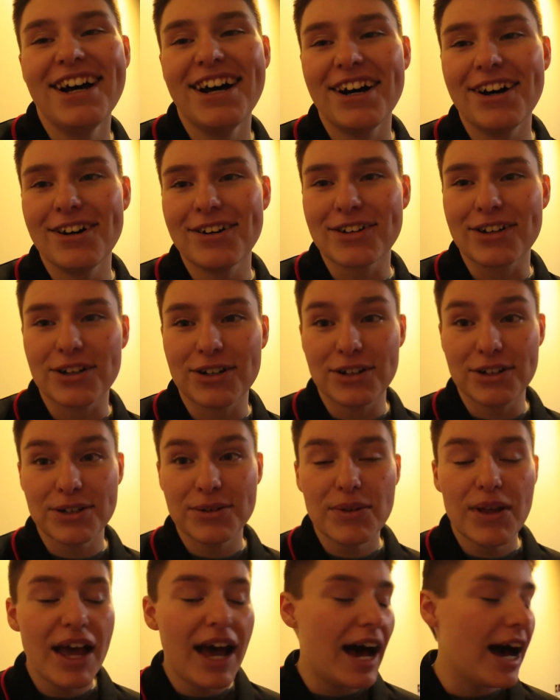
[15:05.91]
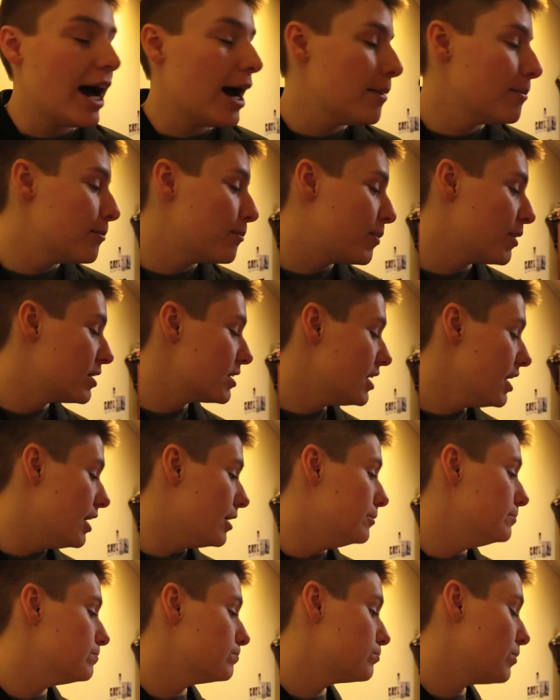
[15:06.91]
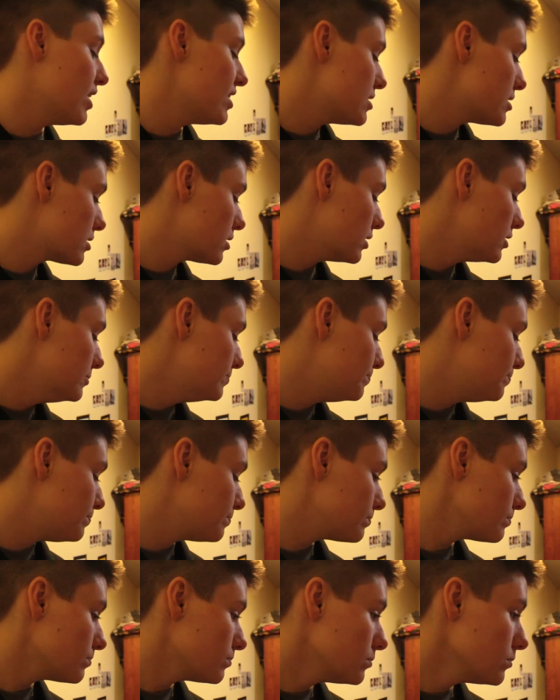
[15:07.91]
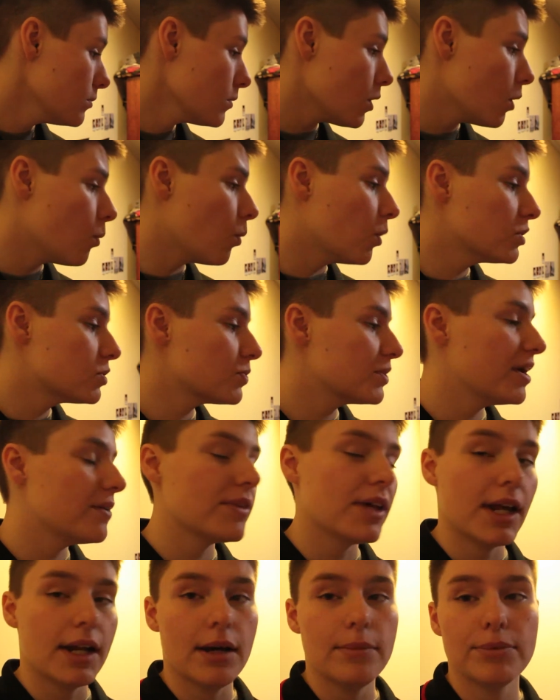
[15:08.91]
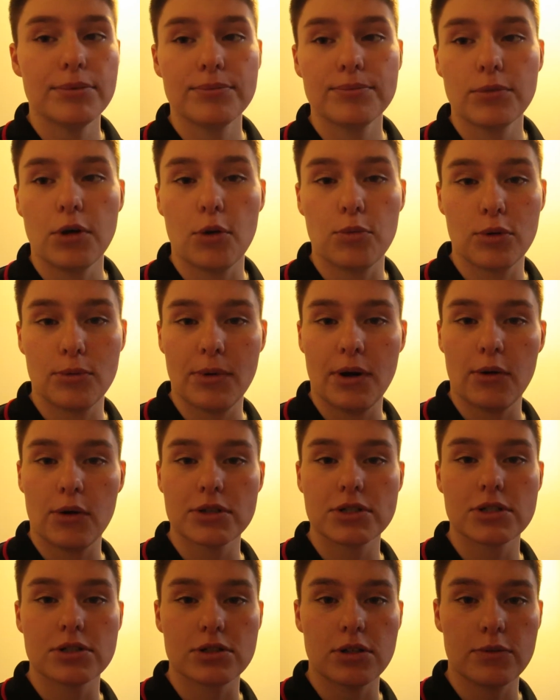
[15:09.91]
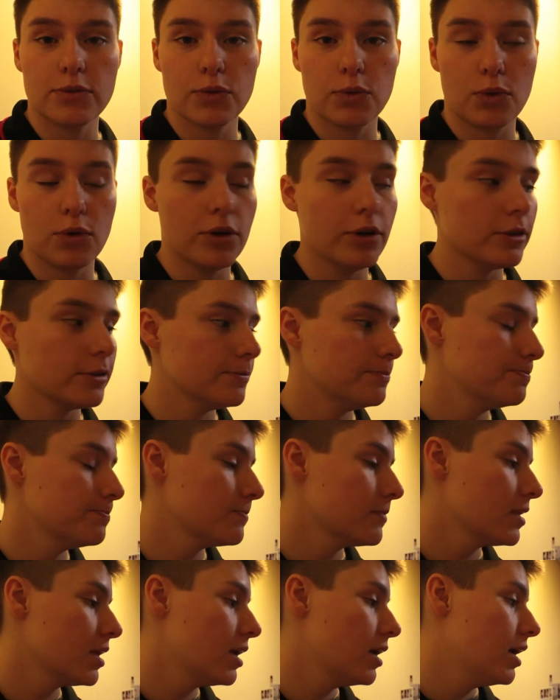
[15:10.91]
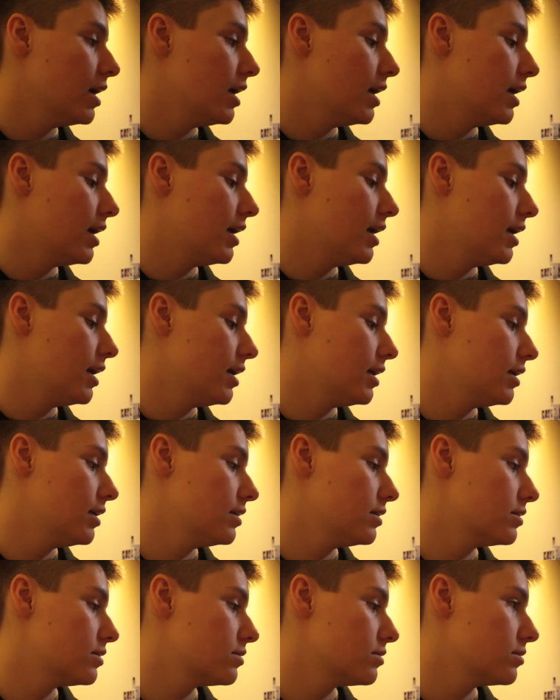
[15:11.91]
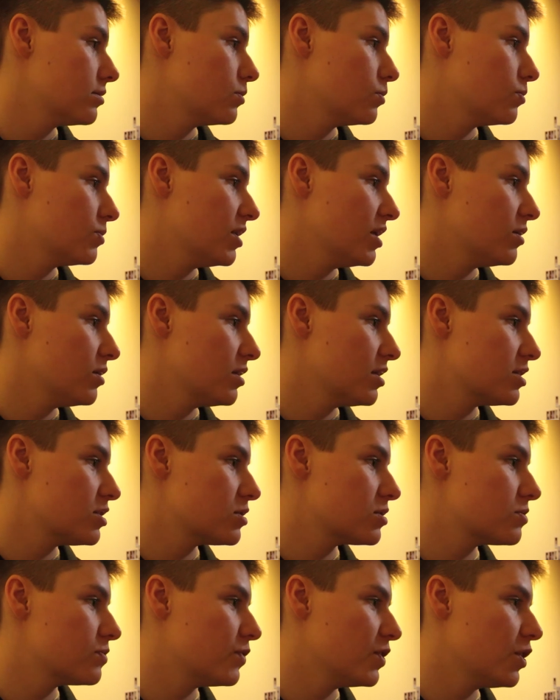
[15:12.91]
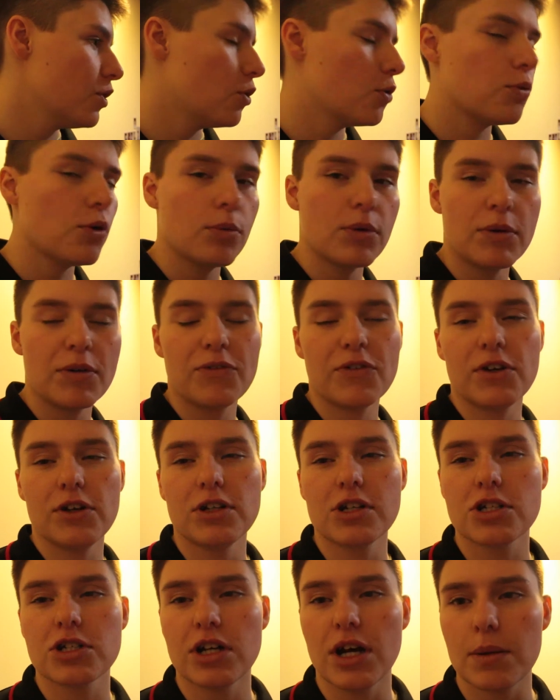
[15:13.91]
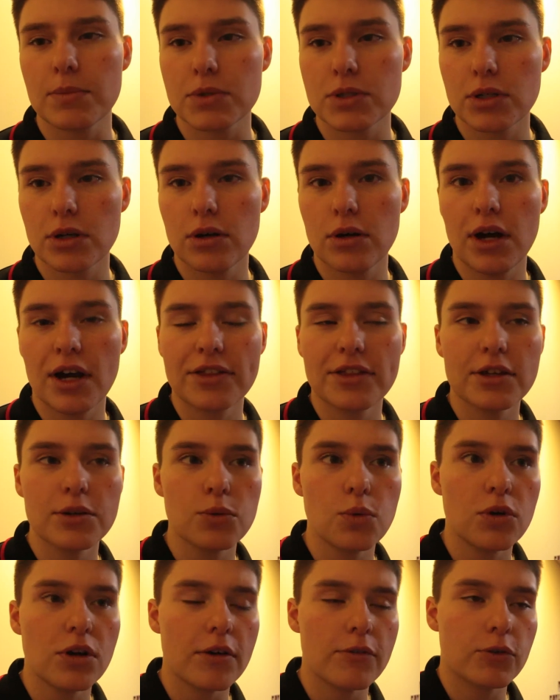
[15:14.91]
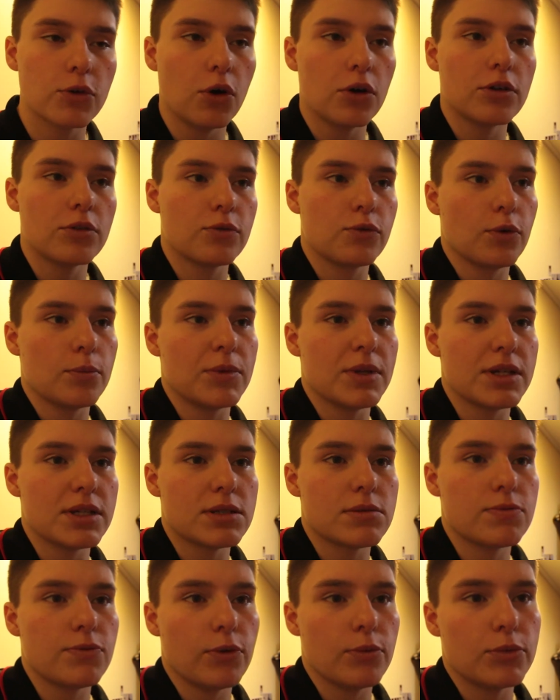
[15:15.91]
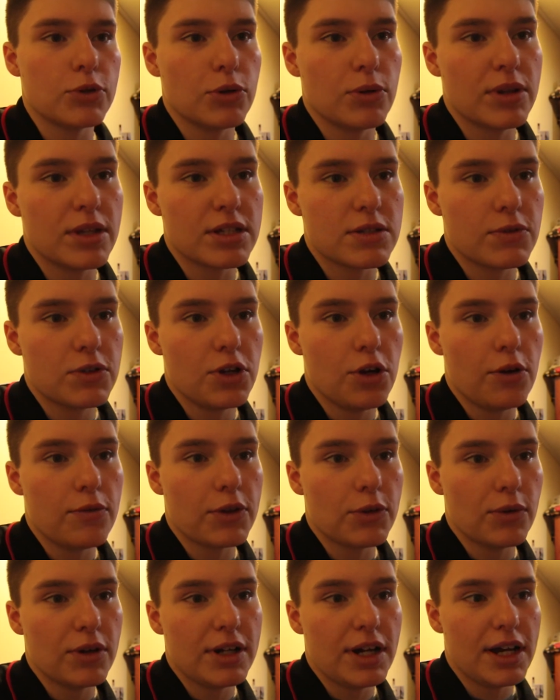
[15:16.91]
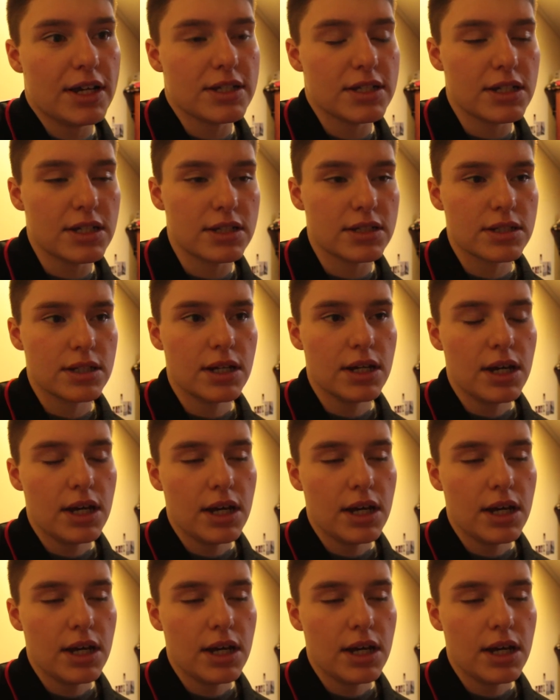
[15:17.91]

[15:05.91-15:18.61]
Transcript: Oh God. But yeah, basically, once we have that up, I'll put my rosters on for work, and then this video will probably be finished up. So I think what I've gotten from this, from doing this video over 3 days, is